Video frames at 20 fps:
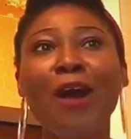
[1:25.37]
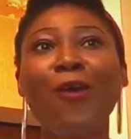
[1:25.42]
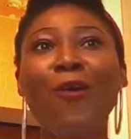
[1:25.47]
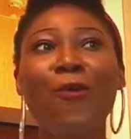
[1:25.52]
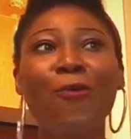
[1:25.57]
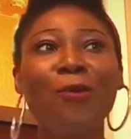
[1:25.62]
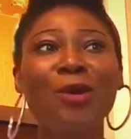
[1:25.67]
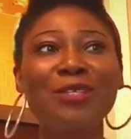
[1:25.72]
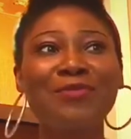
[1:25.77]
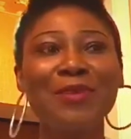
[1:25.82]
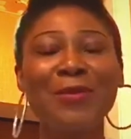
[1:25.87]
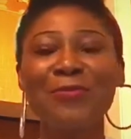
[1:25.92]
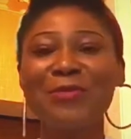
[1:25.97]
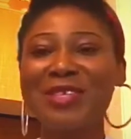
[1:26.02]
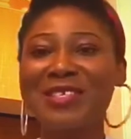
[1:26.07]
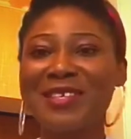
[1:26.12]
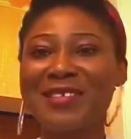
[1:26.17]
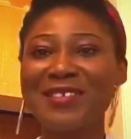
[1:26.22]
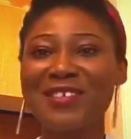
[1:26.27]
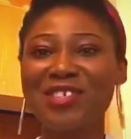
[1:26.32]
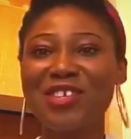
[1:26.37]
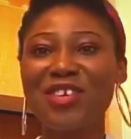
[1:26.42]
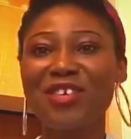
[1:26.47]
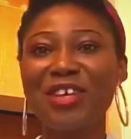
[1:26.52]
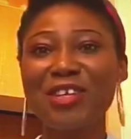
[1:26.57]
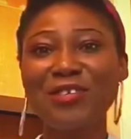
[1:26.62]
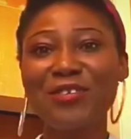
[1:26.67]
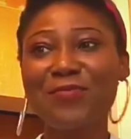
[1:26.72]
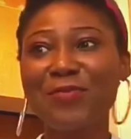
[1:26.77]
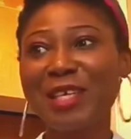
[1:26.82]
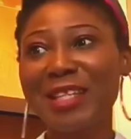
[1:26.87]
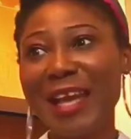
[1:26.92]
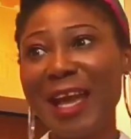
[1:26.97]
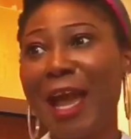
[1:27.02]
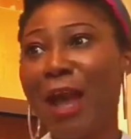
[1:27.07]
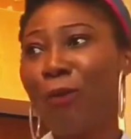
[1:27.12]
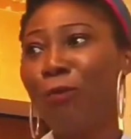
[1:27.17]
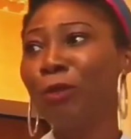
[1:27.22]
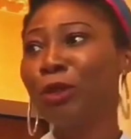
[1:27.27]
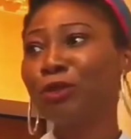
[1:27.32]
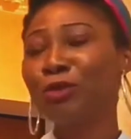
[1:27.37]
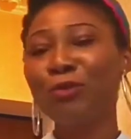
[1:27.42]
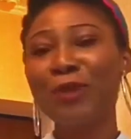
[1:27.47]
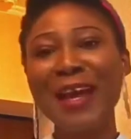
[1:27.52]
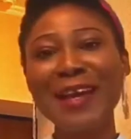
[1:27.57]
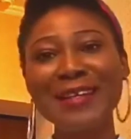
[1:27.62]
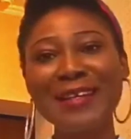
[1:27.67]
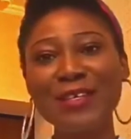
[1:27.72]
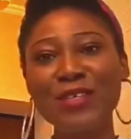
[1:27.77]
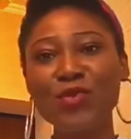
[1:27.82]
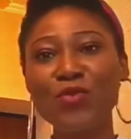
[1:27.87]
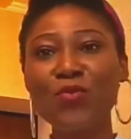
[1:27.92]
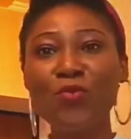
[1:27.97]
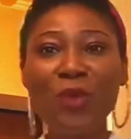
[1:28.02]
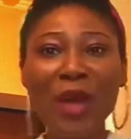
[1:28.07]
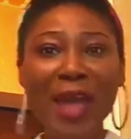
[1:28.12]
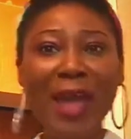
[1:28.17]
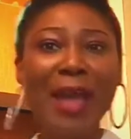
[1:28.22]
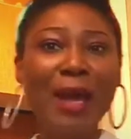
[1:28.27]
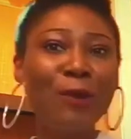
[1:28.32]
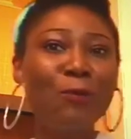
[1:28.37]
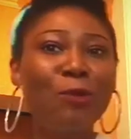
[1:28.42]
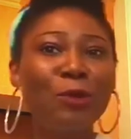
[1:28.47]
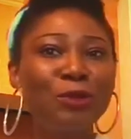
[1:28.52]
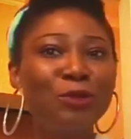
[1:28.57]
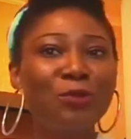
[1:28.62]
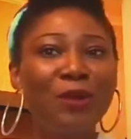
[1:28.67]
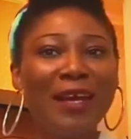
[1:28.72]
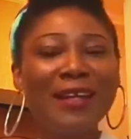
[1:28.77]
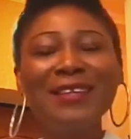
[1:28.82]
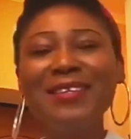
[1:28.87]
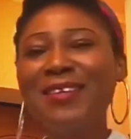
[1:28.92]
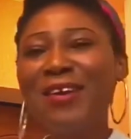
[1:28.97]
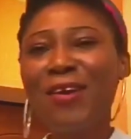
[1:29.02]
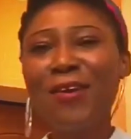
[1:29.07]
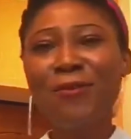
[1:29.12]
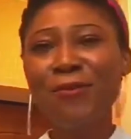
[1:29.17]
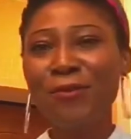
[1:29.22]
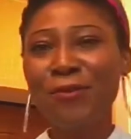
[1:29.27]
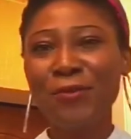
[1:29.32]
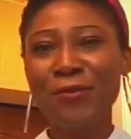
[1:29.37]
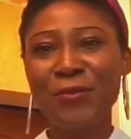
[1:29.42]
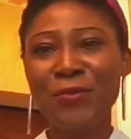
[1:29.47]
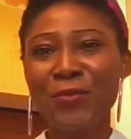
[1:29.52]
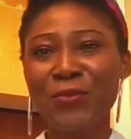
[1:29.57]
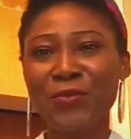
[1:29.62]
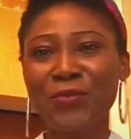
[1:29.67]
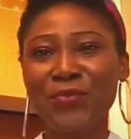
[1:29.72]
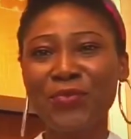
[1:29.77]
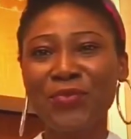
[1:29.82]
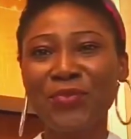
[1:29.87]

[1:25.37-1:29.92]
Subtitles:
Oh, what's my presentation going to be like? What do I need to wear? No.